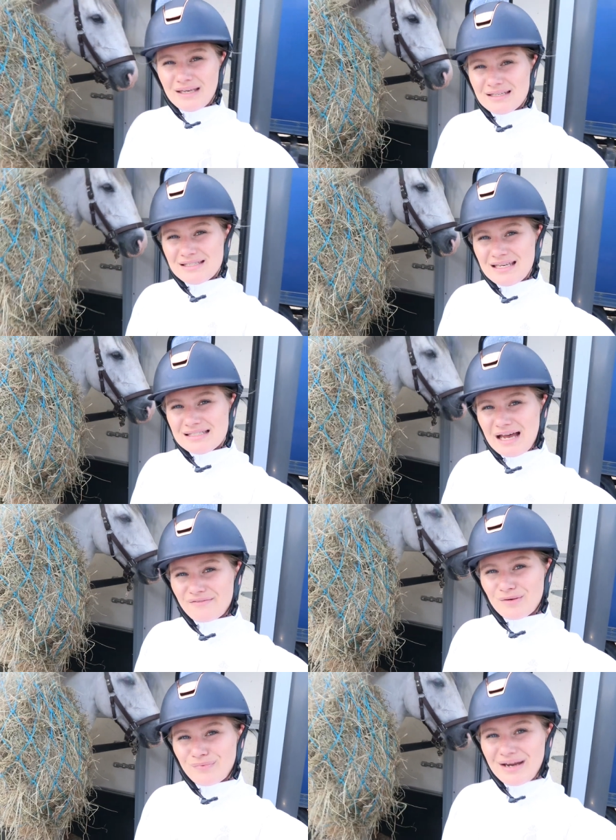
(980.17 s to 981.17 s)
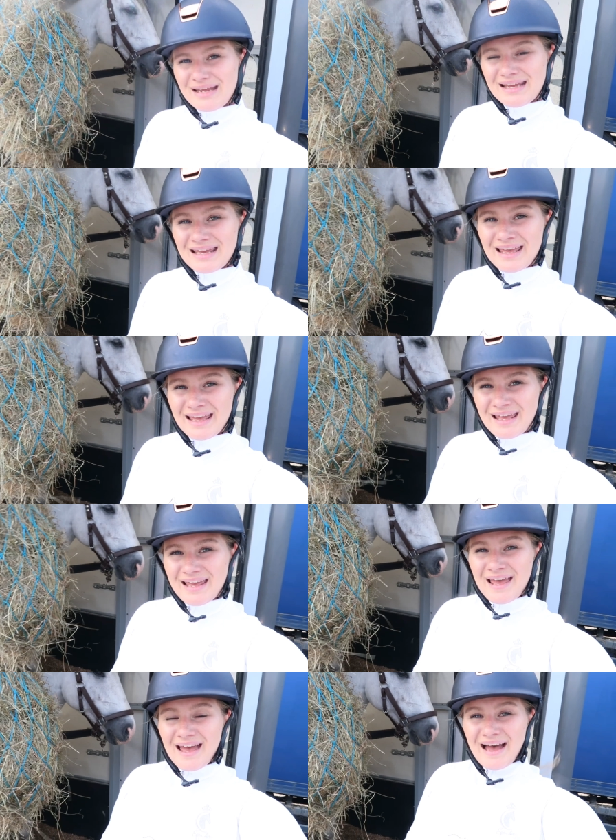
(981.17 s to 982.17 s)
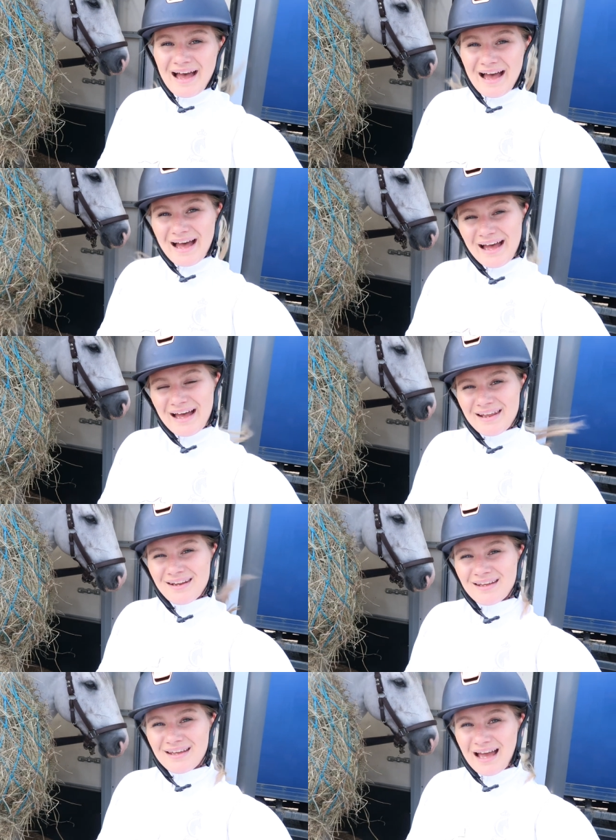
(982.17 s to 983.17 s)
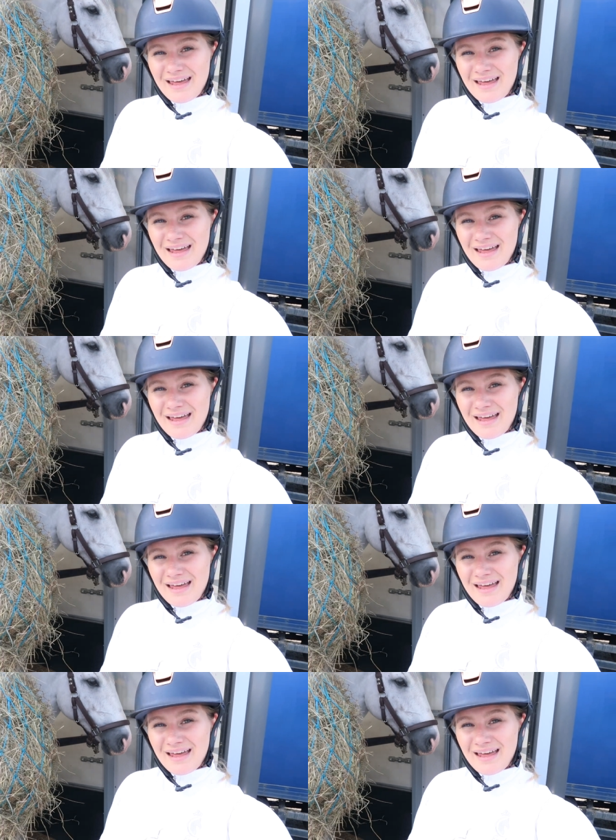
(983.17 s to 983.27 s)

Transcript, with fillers: weeks. He's having a break and